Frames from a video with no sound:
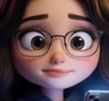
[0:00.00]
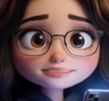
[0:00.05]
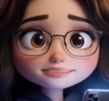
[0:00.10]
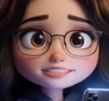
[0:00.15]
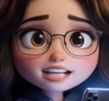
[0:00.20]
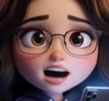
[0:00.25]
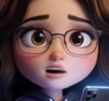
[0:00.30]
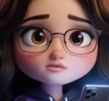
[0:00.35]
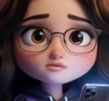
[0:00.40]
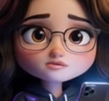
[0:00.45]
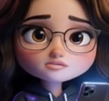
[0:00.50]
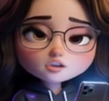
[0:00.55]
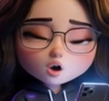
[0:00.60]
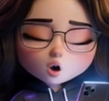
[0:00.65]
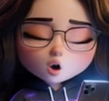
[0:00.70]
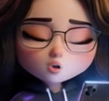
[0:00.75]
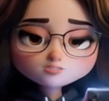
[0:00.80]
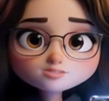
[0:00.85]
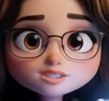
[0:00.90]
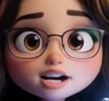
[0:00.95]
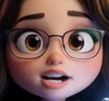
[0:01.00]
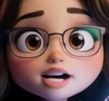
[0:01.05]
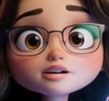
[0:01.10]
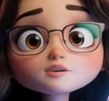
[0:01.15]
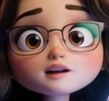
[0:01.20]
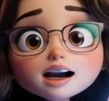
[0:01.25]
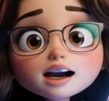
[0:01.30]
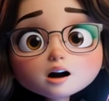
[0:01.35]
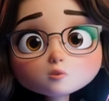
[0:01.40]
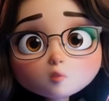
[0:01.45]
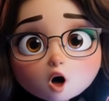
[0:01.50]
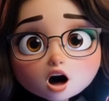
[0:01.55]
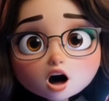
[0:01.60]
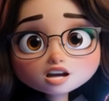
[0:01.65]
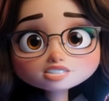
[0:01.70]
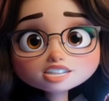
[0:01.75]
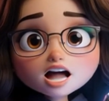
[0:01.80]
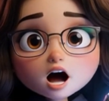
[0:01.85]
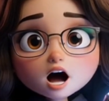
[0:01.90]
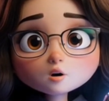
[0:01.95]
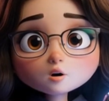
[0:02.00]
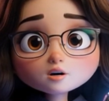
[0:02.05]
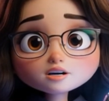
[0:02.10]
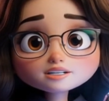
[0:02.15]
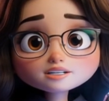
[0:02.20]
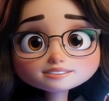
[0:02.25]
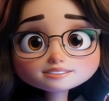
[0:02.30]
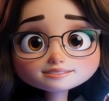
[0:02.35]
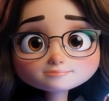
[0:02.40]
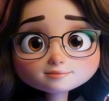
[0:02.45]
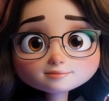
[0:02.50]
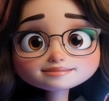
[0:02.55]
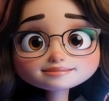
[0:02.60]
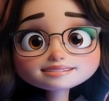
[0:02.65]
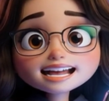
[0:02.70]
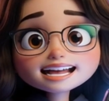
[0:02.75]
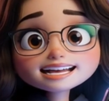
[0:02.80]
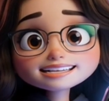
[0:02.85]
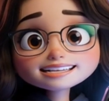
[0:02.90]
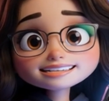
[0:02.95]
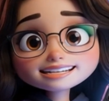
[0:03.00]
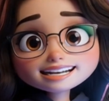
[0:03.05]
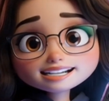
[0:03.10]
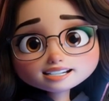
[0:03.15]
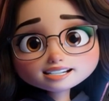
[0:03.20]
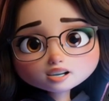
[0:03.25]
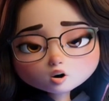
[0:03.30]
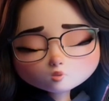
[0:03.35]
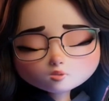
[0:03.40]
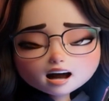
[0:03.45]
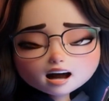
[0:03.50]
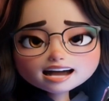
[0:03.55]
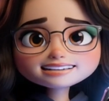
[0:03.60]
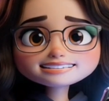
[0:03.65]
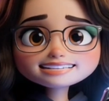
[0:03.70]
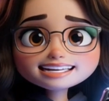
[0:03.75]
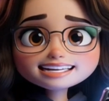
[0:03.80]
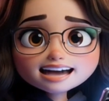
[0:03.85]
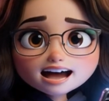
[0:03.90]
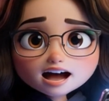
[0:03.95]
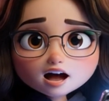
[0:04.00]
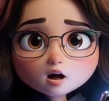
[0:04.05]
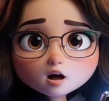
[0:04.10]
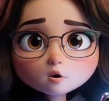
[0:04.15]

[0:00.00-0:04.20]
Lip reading: more engagement. Stronger algorithm signals. Does it